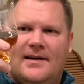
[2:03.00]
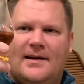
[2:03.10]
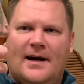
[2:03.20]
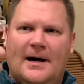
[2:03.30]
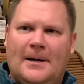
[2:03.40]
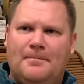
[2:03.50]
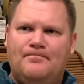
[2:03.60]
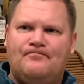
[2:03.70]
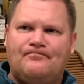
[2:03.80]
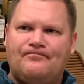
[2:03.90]

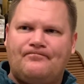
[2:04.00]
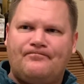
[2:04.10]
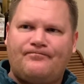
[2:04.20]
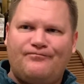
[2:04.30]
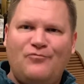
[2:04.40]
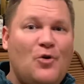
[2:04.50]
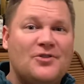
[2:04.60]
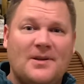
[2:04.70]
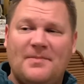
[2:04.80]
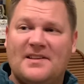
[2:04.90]
or
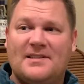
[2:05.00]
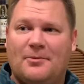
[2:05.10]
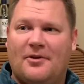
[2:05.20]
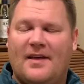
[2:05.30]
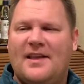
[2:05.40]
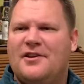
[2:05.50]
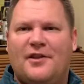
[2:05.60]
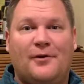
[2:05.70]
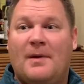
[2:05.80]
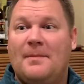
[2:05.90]
something similar to that. You know,
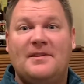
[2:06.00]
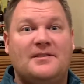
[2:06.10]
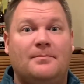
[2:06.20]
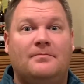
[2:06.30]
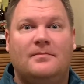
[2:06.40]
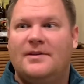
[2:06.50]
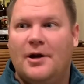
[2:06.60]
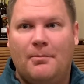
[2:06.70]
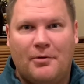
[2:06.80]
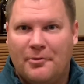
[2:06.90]
there might be some, you
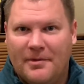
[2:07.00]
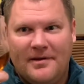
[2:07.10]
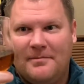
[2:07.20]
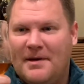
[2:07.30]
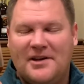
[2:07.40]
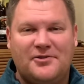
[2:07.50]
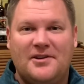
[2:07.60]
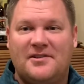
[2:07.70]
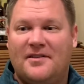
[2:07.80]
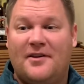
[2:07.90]
know, bourbon
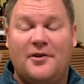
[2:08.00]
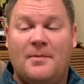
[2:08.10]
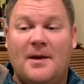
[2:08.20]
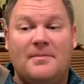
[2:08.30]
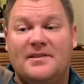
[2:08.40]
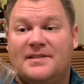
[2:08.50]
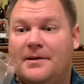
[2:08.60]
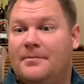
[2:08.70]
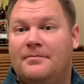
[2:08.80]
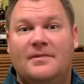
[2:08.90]
maturation there. There might be
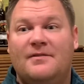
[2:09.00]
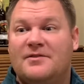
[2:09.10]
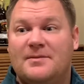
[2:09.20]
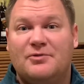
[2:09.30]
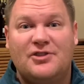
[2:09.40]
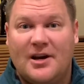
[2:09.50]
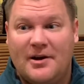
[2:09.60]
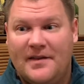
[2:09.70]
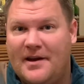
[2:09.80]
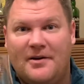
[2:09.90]
even some
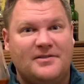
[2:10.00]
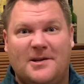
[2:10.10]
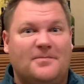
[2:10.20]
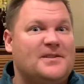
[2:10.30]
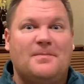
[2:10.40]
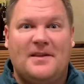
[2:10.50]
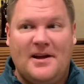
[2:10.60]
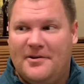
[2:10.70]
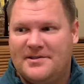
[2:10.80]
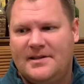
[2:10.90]
sherry in there or something
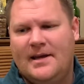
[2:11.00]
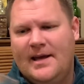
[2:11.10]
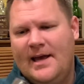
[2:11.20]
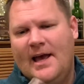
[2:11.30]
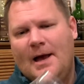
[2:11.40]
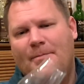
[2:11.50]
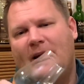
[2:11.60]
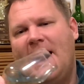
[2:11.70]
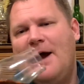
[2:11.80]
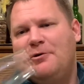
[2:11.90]
else. But
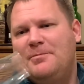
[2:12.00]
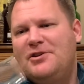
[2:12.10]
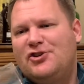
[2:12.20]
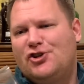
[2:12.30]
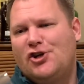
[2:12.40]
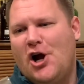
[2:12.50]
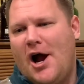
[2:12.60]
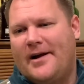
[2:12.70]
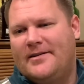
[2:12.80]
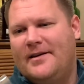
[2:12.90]
I would be
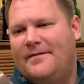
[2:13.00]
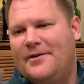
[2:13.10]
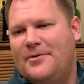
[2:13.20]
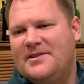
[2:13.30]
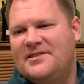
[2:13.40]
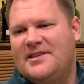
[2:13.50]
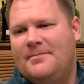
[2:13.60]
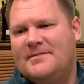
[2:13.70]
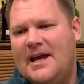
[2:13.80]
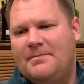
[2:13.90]
shocked if there wasn't
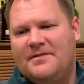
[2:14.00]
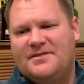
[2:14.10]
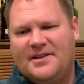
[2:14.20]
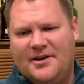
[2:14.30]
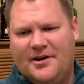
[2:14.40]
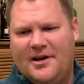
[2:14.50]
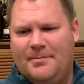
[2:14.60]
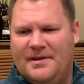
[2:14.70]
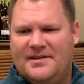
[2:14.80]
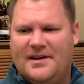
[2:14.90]
some type of Syrah,
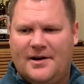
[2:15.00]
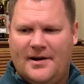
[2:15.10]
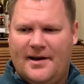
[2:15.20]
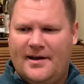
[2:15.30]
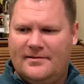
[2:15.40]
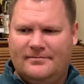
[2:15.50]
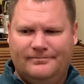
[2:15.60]
Madeira,